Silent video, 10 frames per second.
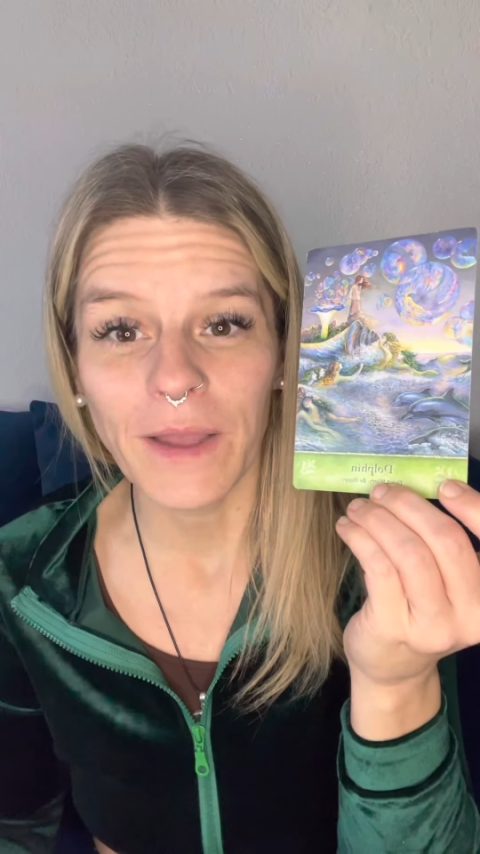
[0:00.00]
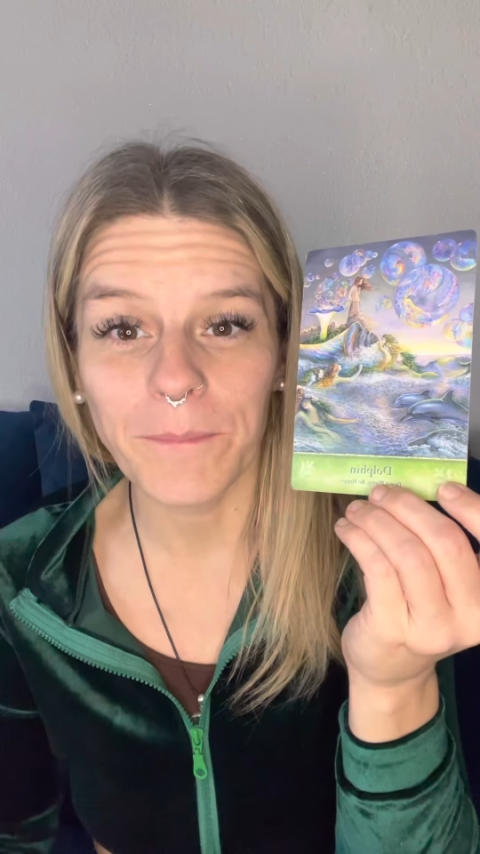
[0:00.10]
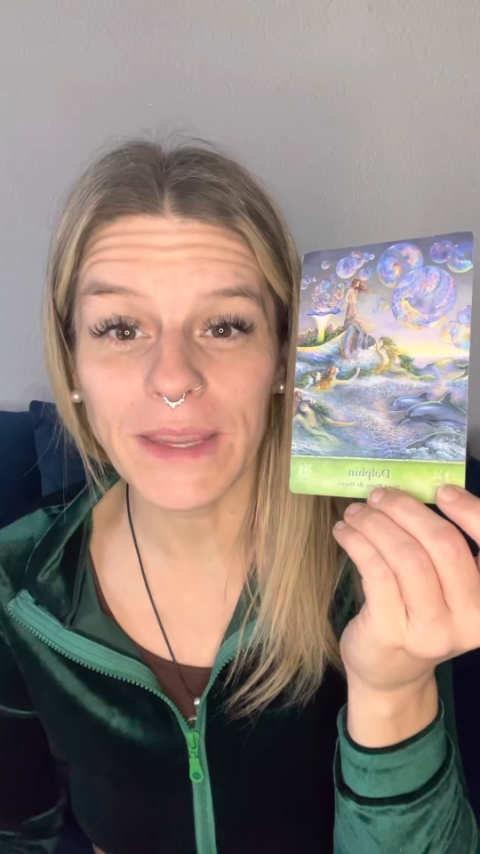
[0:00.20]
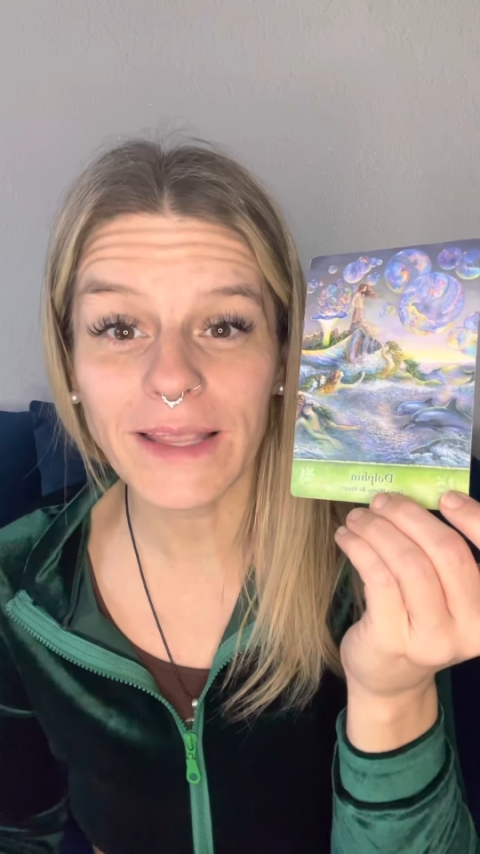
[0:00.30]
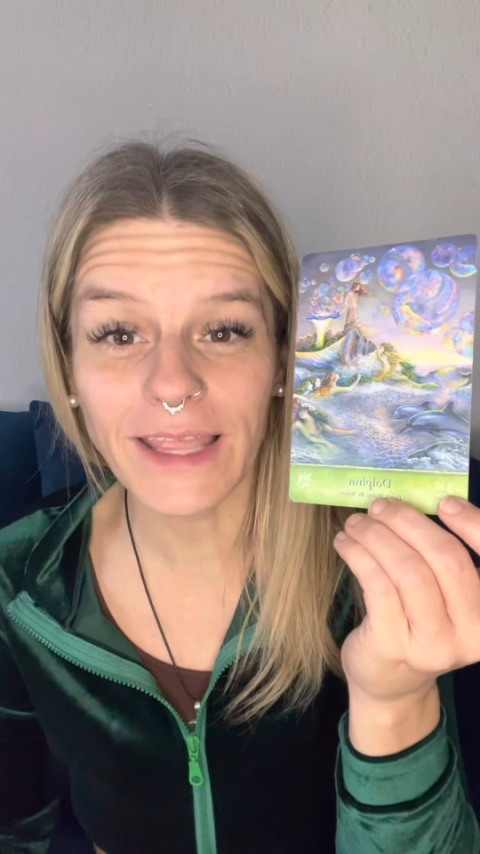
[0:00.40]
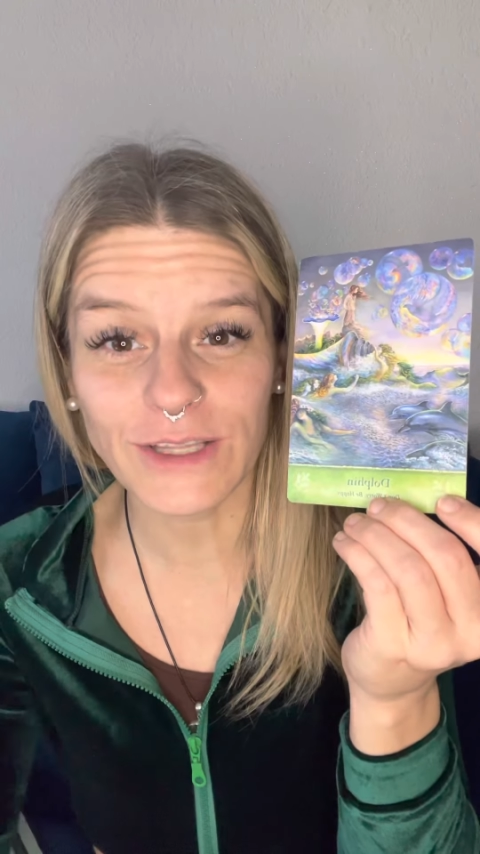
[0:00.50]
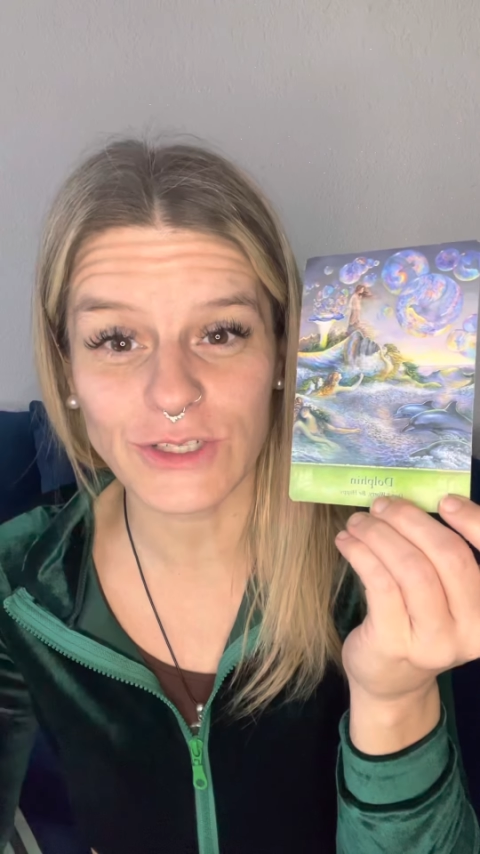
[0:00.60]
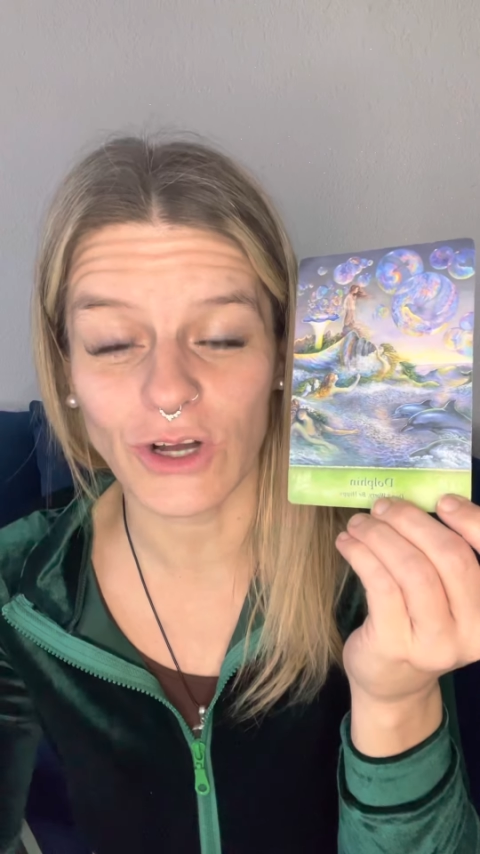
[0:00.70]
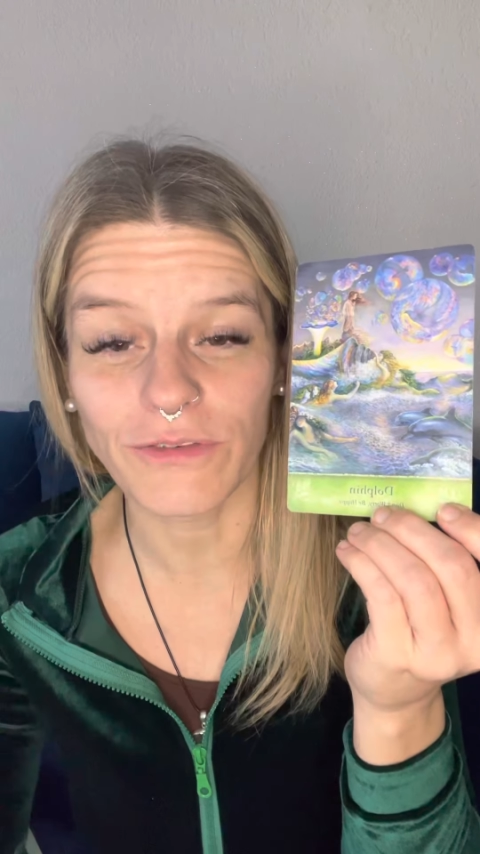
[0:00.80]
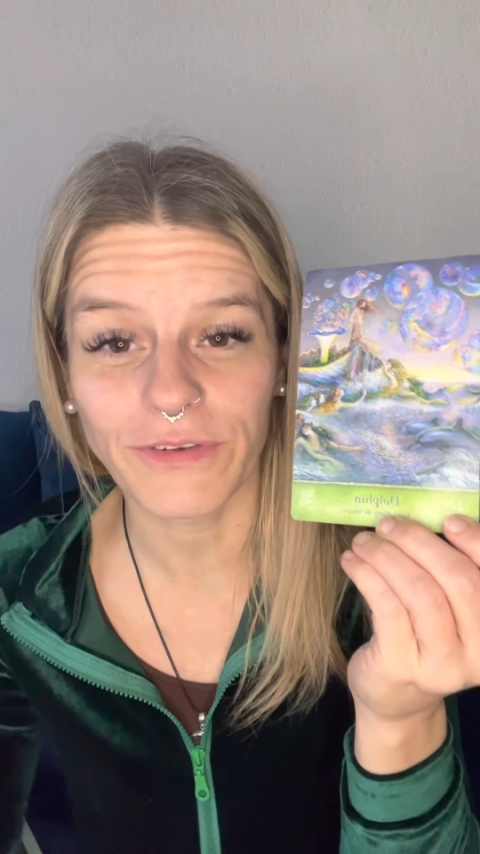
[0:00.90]
being like the
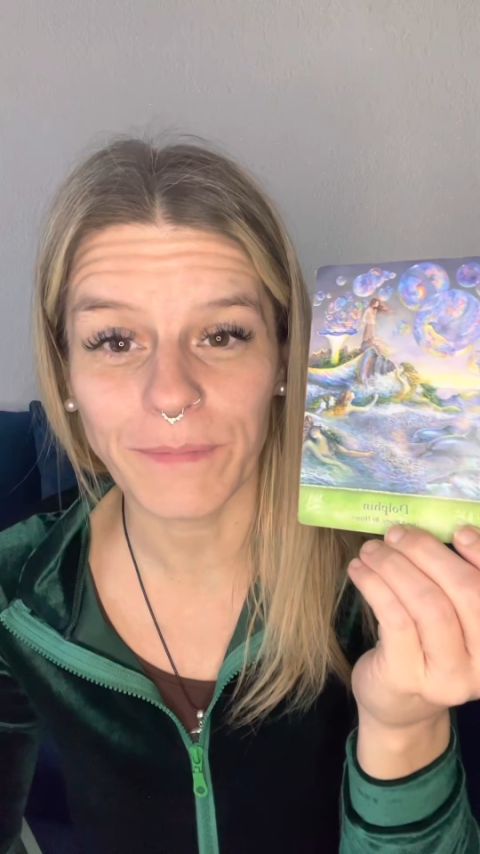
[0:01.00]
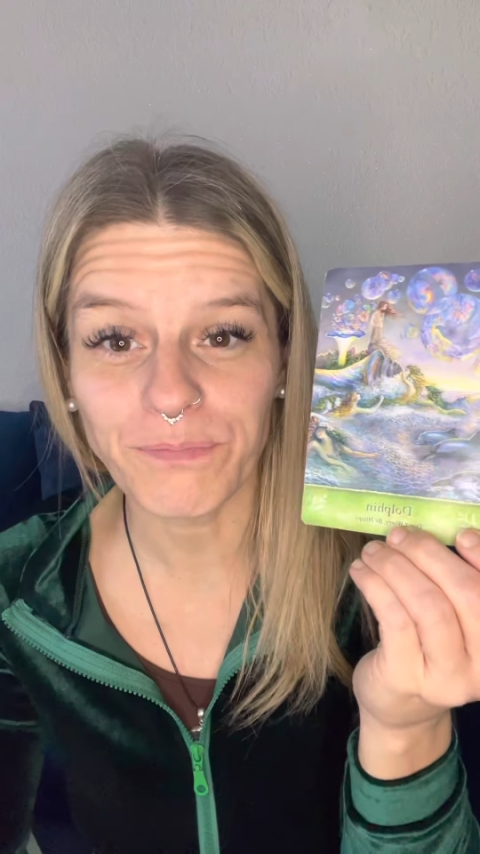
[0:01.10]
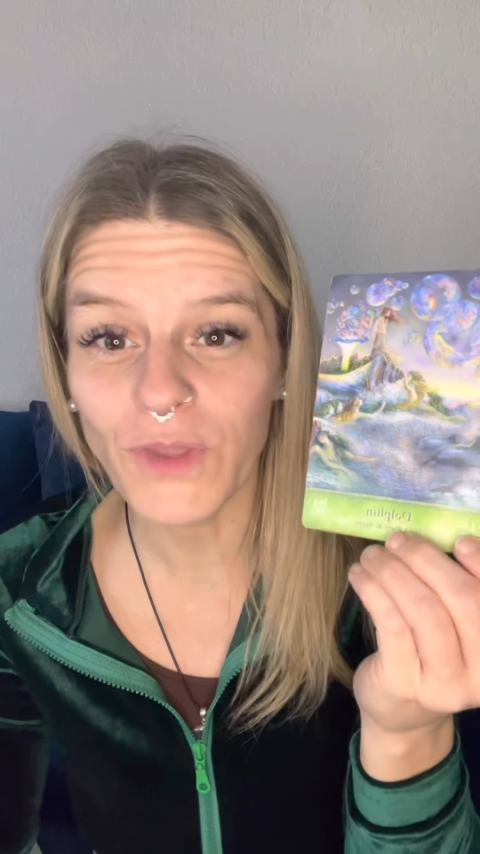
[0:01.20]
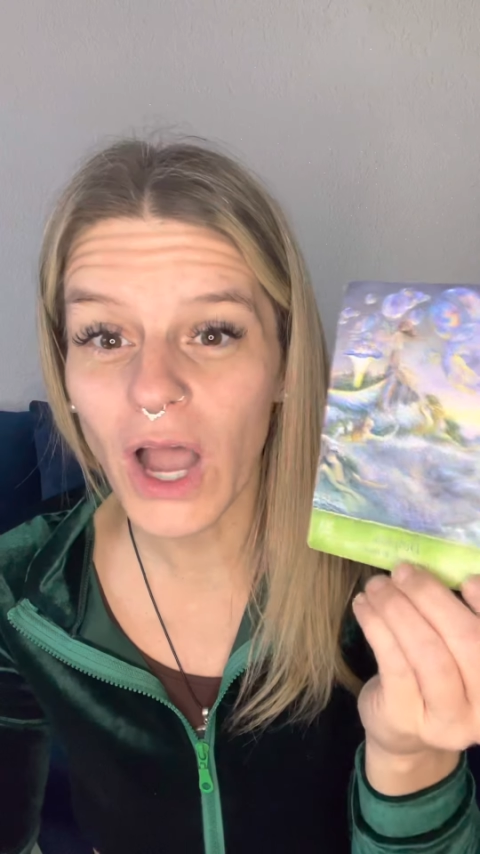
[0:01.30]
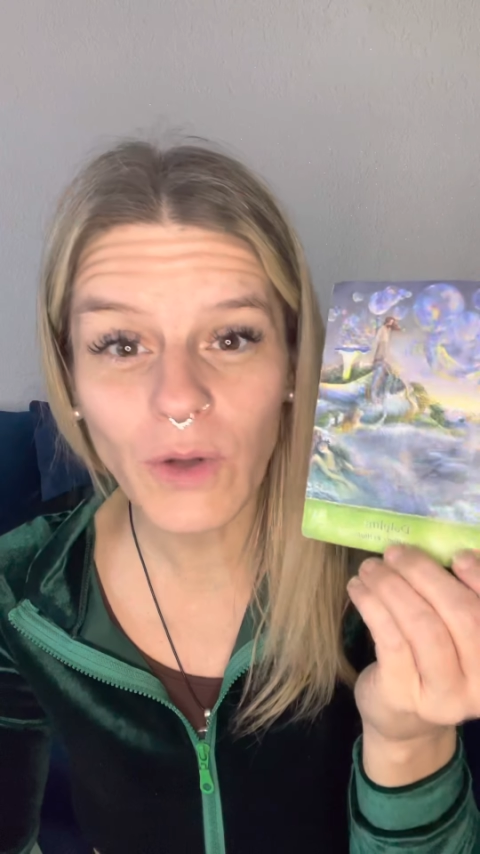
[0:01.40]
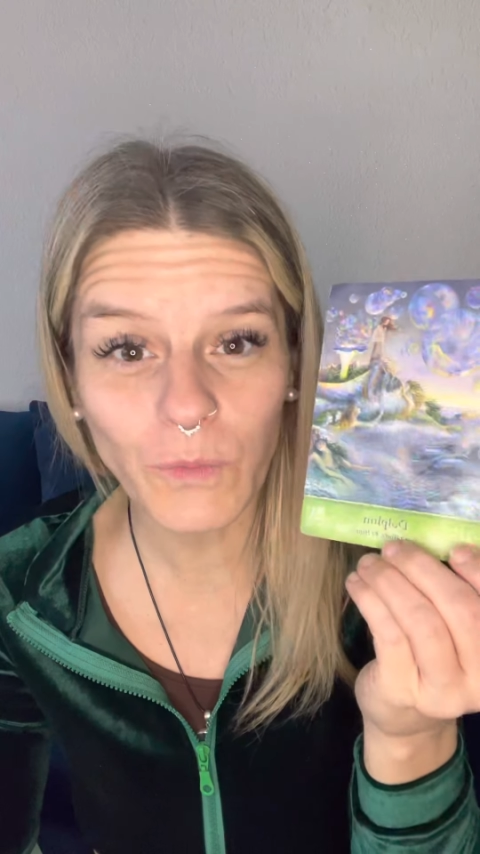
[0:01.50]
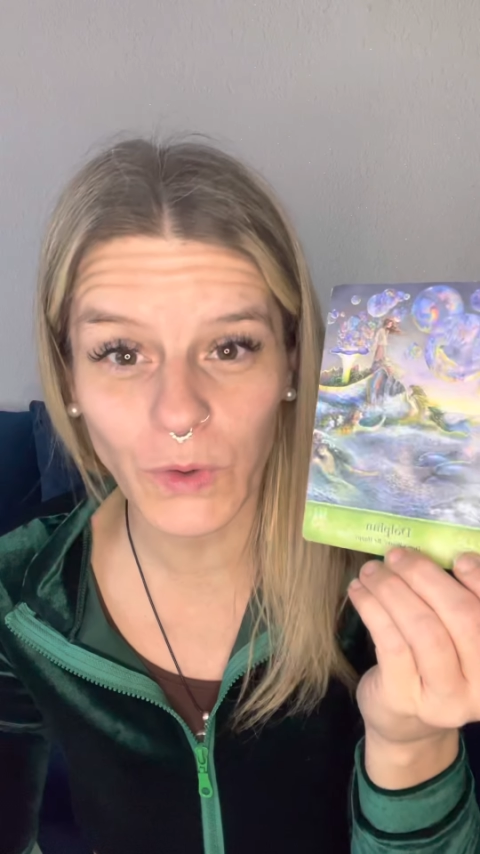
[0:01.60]
dolphin not